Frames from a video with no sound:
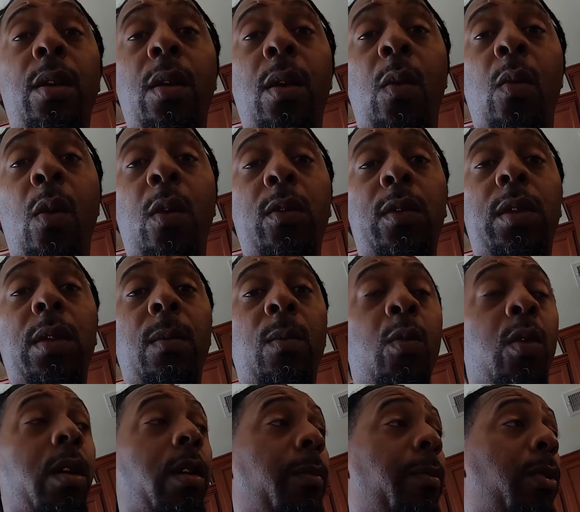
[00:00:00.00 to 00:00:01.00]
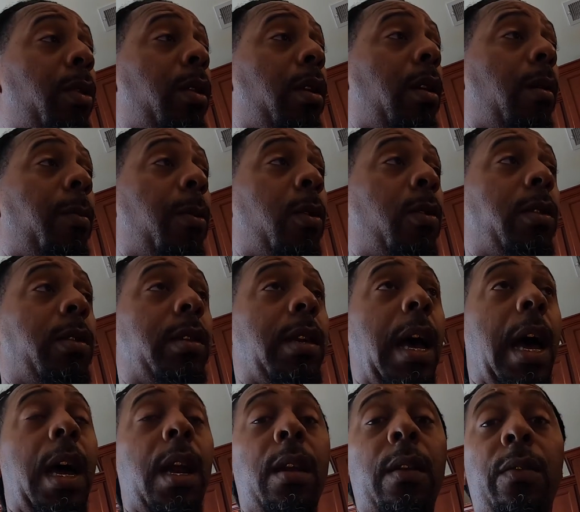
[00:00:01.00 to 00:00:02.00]
You don't want someone to pull up on the
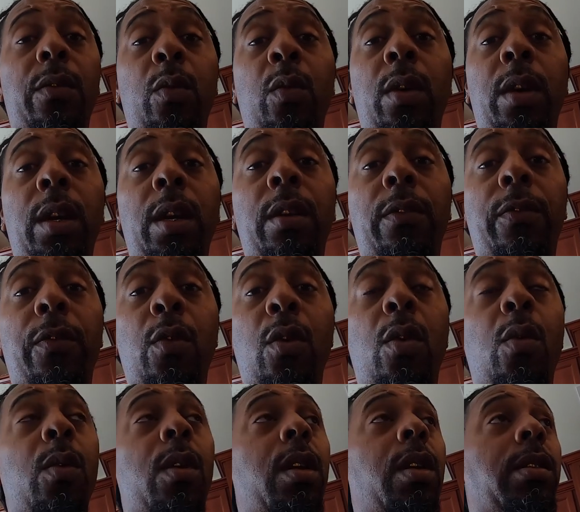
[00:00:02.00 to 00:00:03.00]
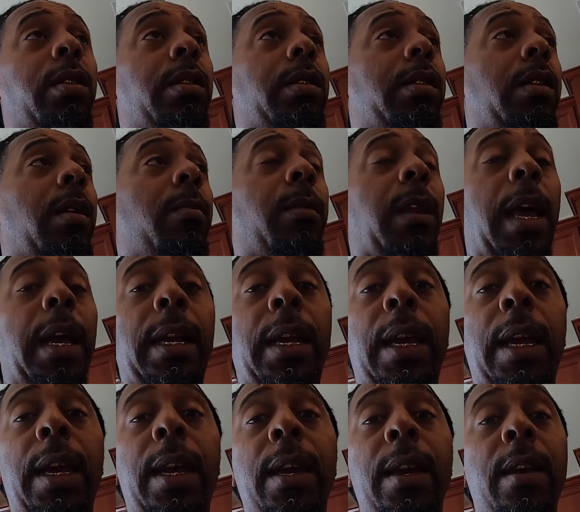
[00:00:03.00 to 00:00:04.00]
side of you, one of these four-wheelers or something
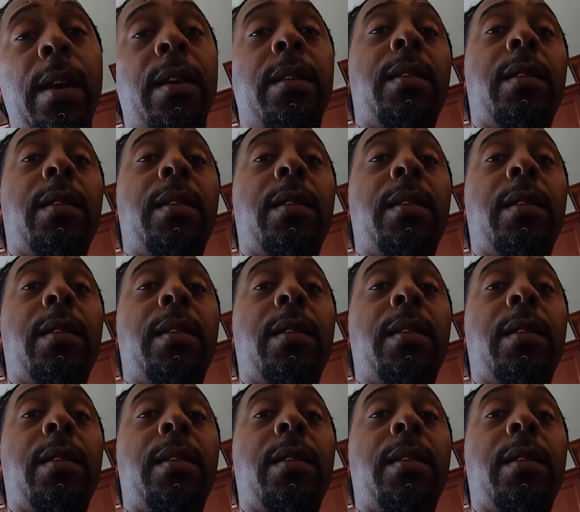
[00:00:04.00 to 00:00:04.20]
like that,